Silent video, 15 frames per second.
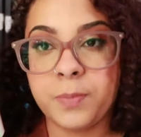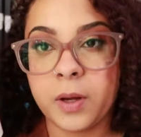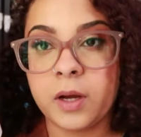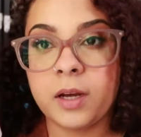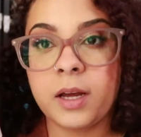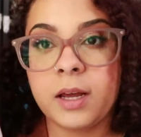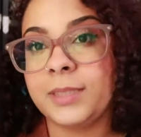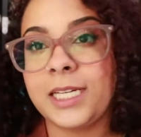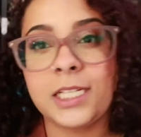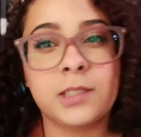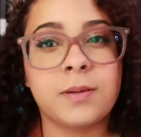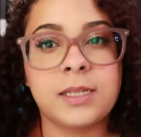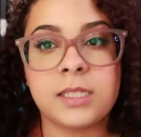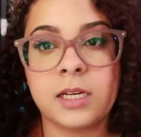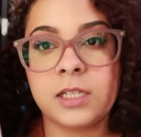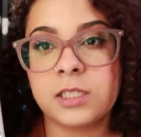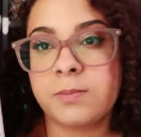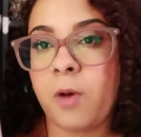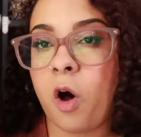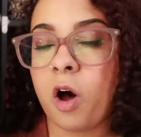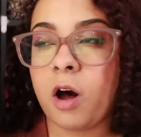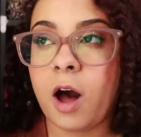book takes place in a
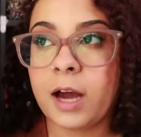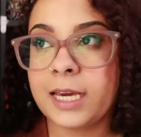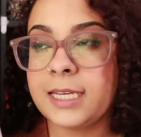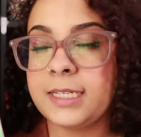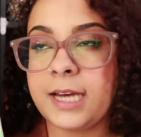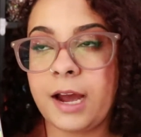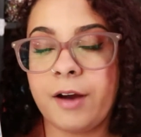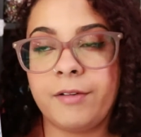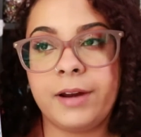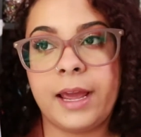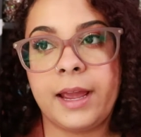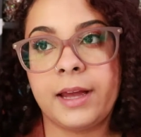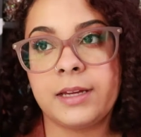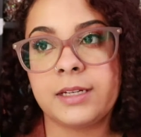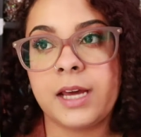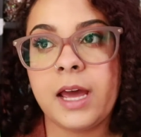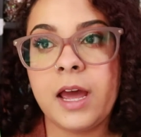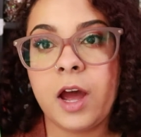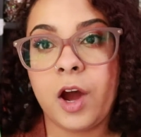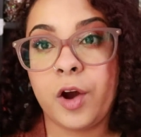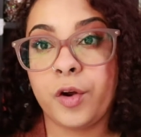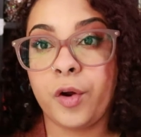small hockey town and
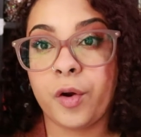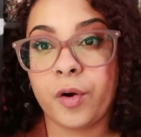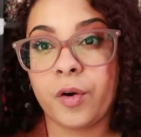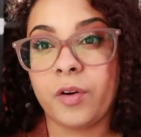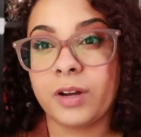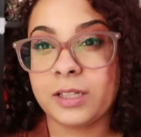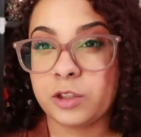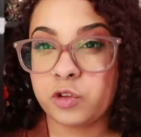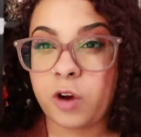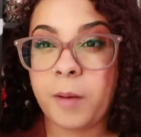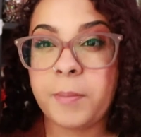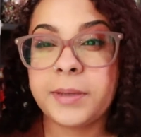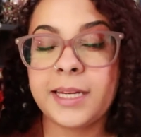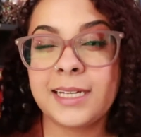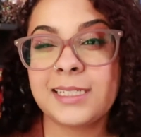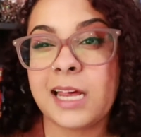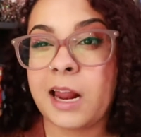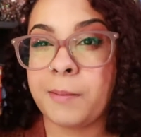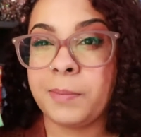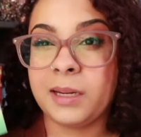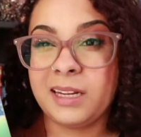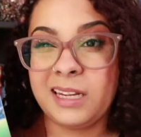a girl gets traumatized and I
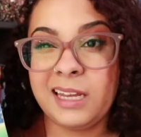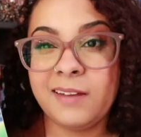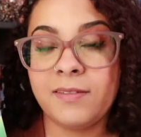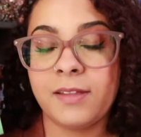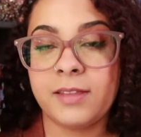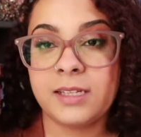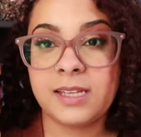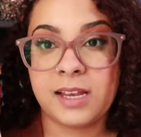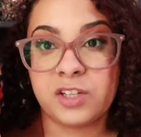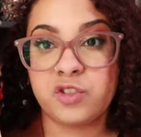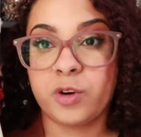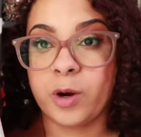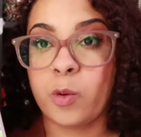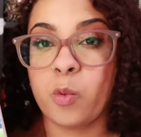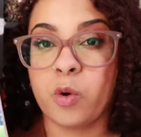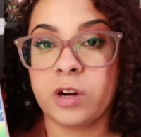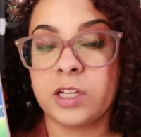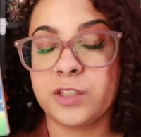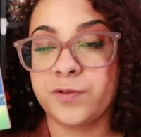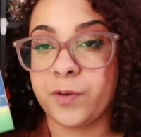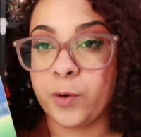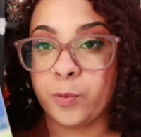believe that this has trigger
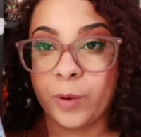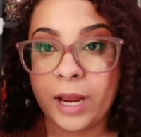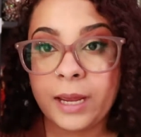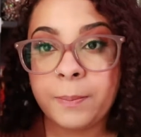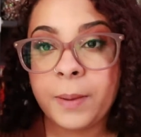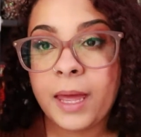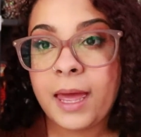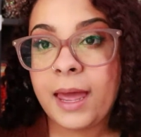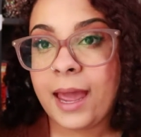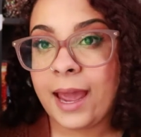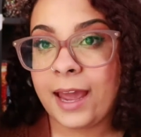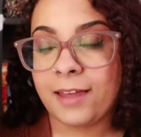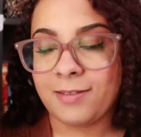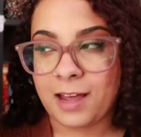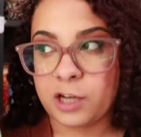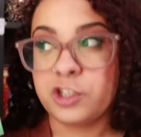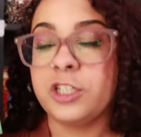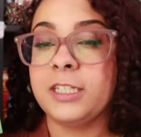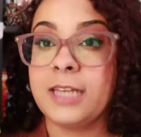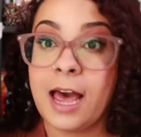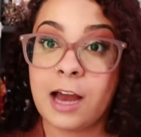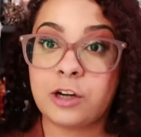warnings for rape and that
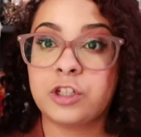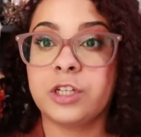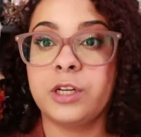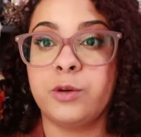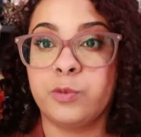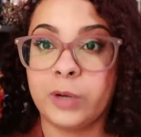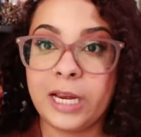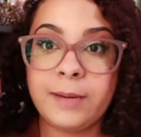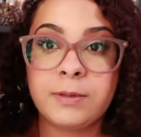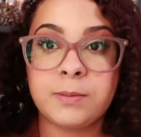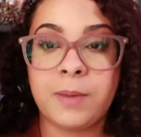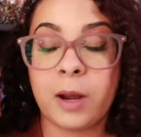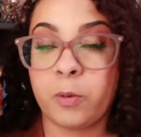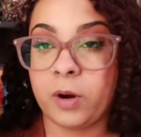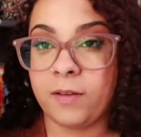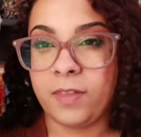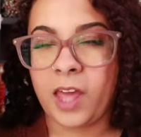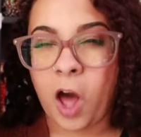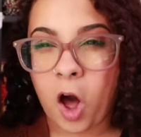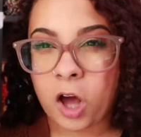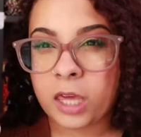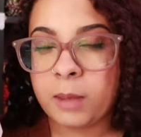she's actually raped by one of the
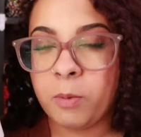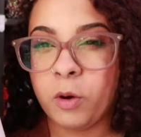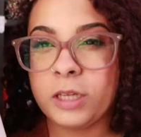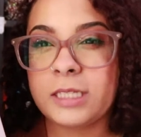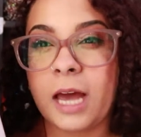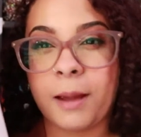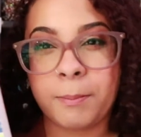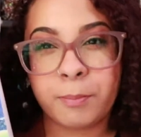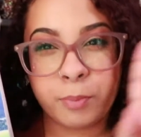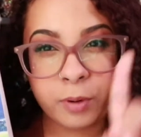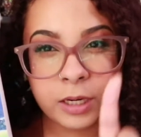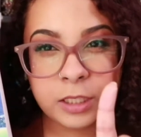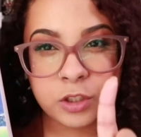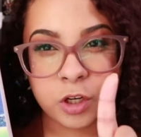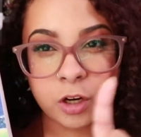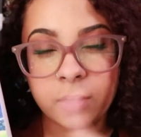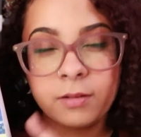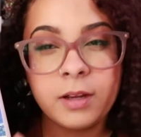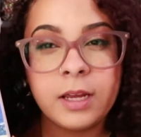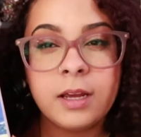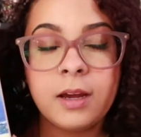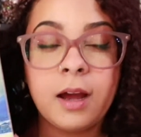hockey boys. I'm pretty sure.
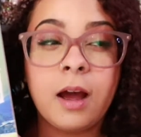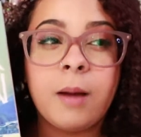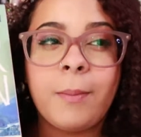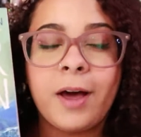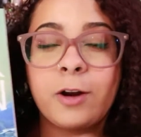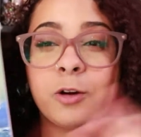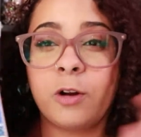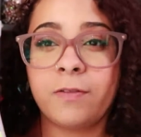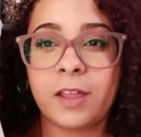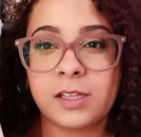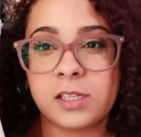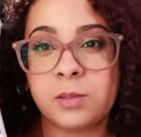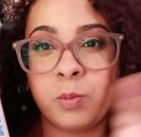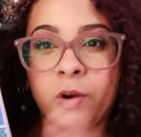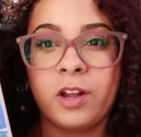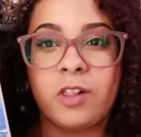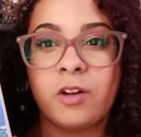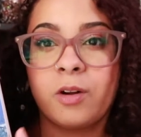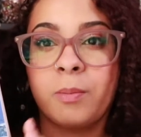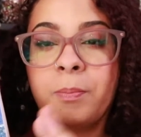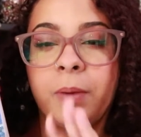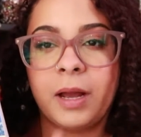Um, I don't know if that's a
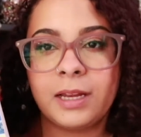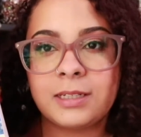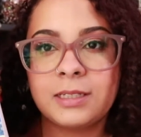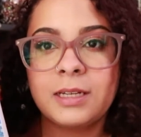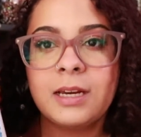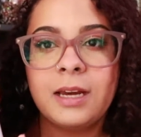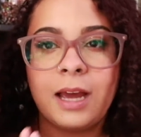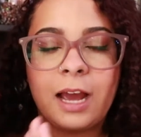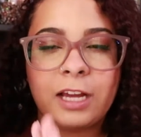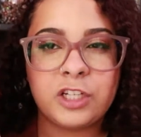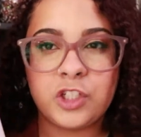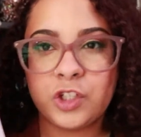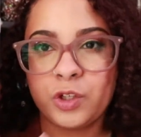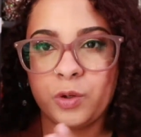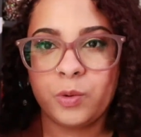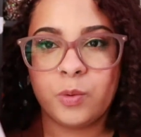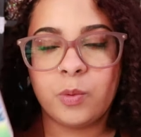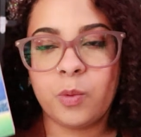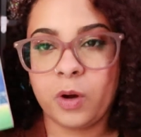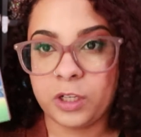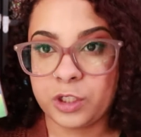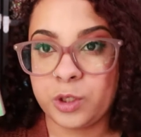spoiler, but I do
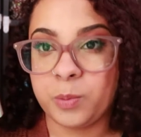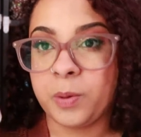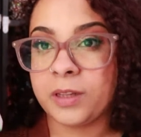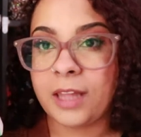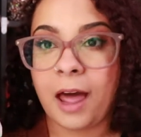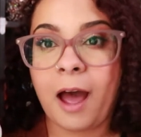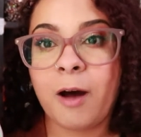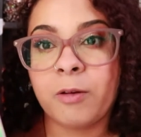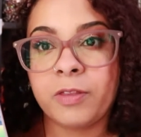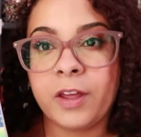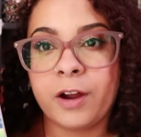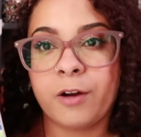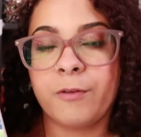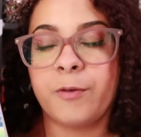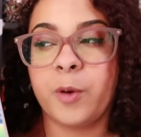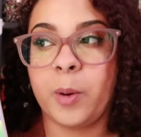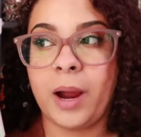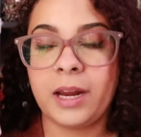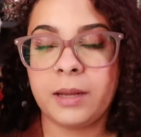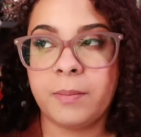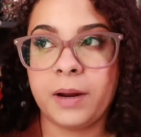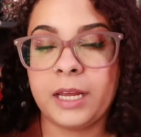want to put that out there for
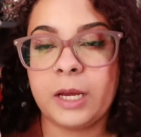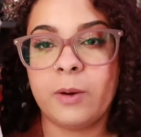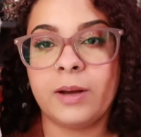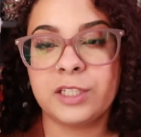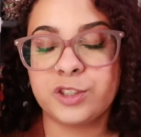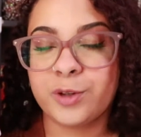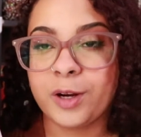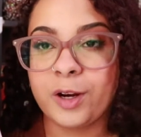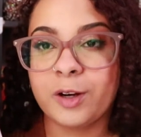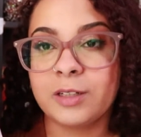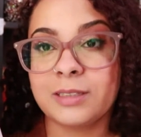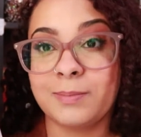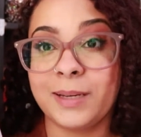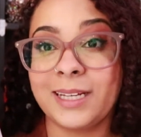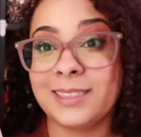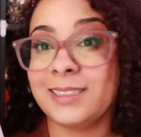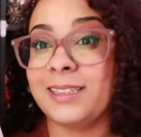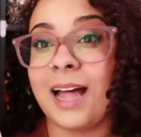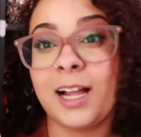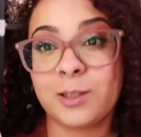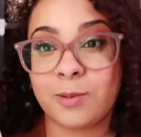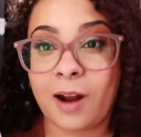anybody who has triggers because
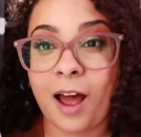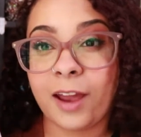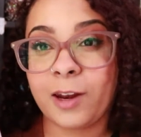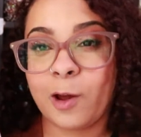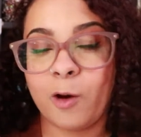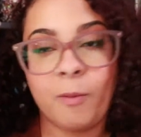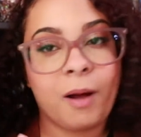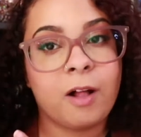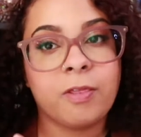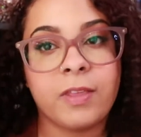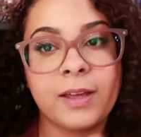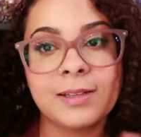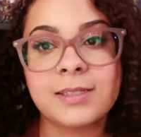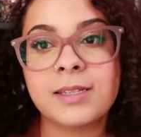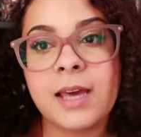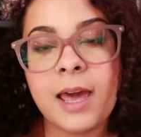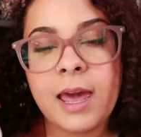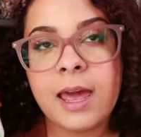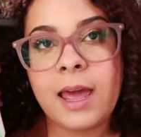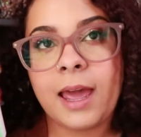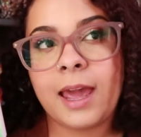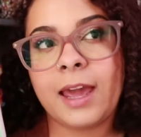that's what I know about this.
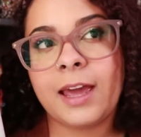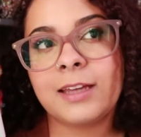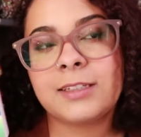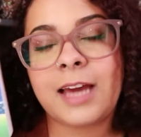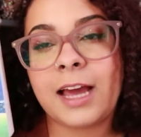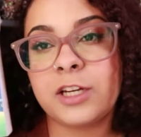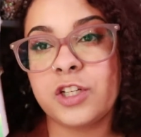And I